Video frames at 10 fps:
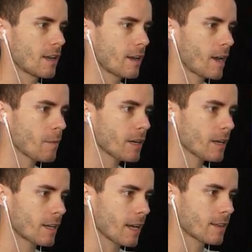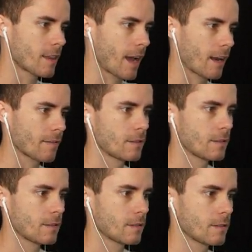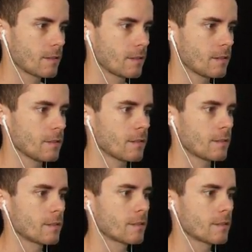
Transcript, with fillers: How am I going to get that? Uh, uh.